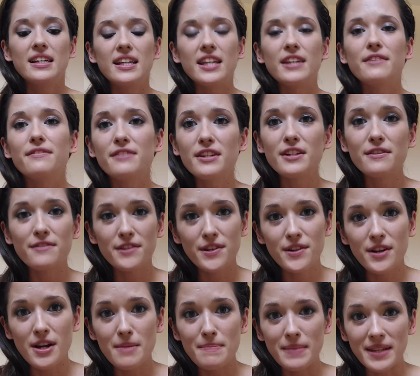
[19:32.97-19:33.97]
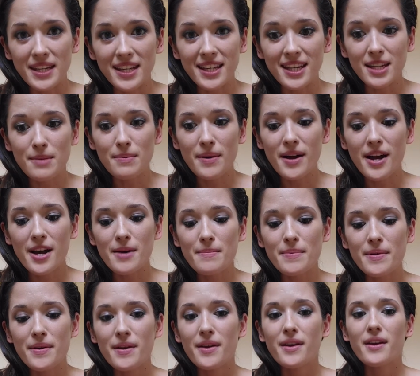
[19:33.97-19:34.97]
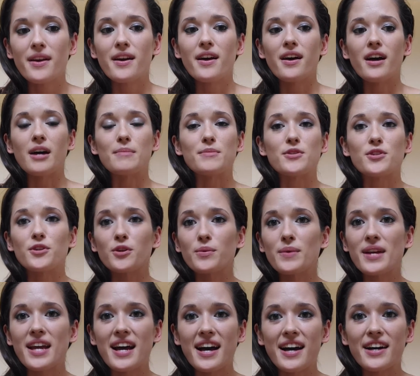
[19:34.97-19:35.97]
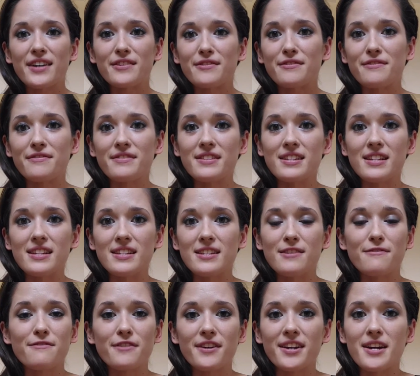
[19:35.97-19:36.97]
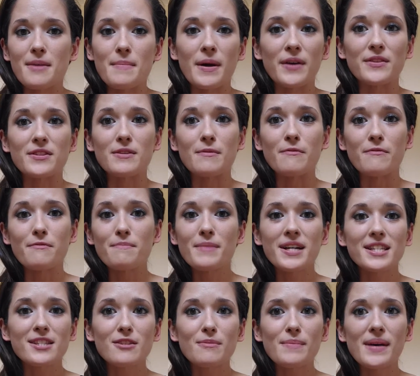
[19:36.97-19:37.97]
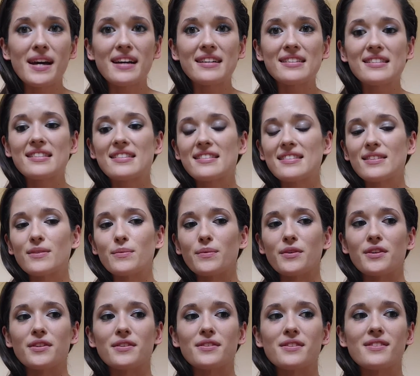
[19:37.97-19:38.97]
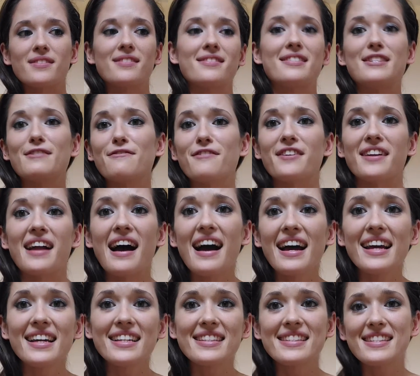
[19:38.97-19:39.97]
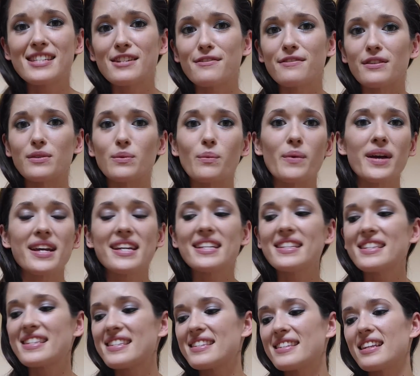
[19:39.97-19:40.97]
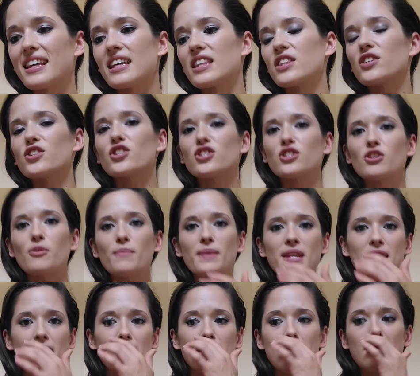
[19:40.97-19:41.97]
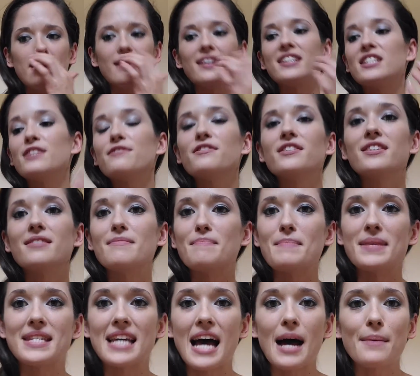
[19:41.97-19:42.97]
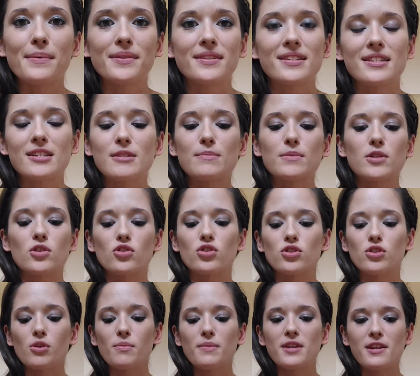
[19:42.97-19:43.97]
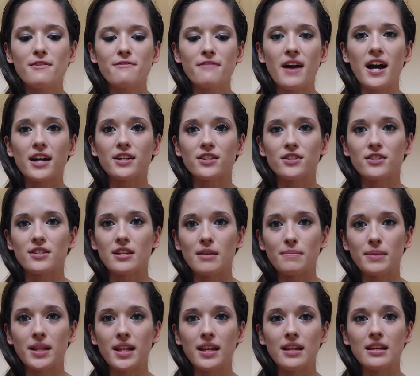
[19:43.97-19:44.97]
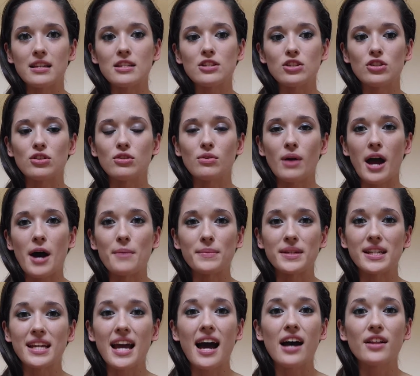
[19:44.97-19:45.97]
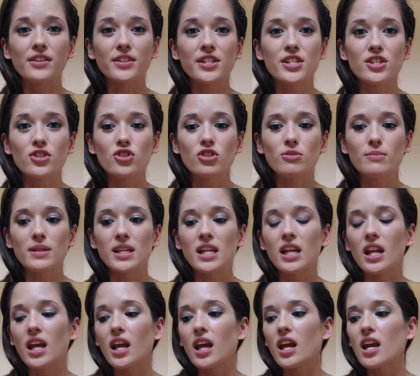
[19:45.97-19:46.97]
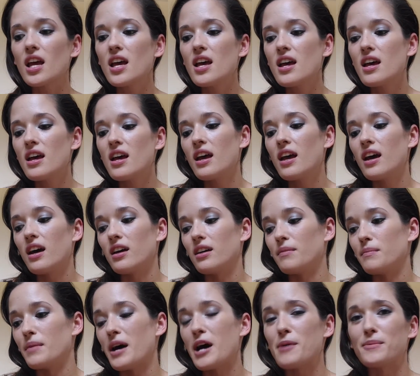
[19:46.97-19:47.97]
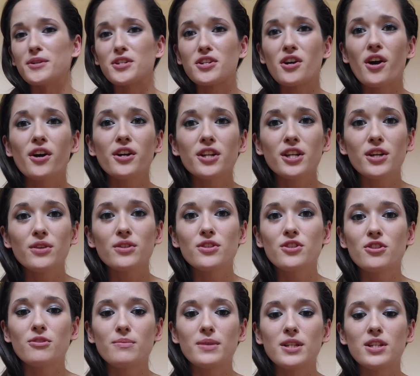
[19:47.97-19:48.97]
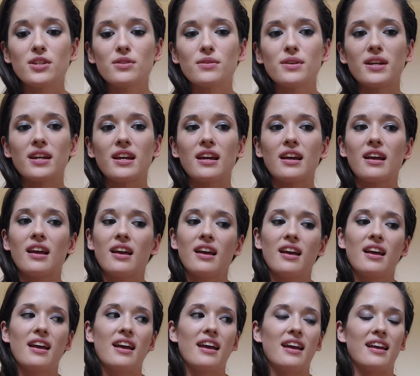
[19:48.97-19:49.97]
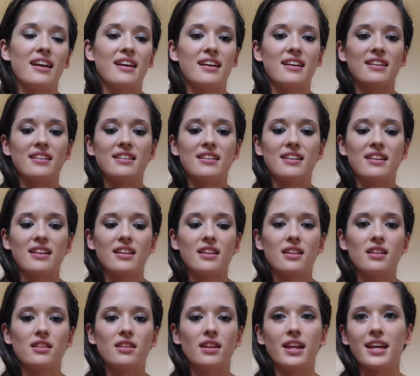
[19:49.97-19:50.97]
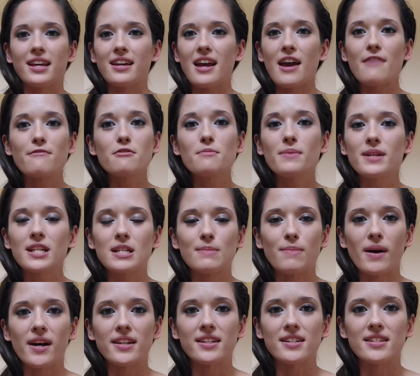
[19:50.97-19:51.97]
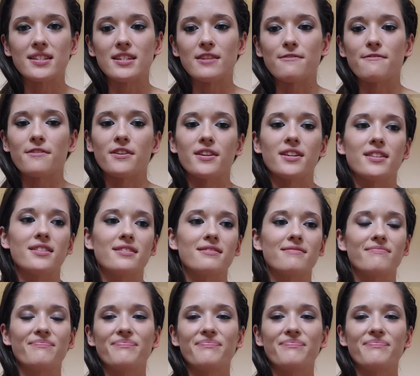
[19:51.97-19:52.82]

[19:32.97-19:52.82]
Even if you're on bikini prep, I'm sure we have different amounts of muscle mass, we're different heights, different weights, like there's so many like different metabolisms, there's so many factors that play into how many calories you should be eating, how much cardio you should be doing, and like everybody's body is different.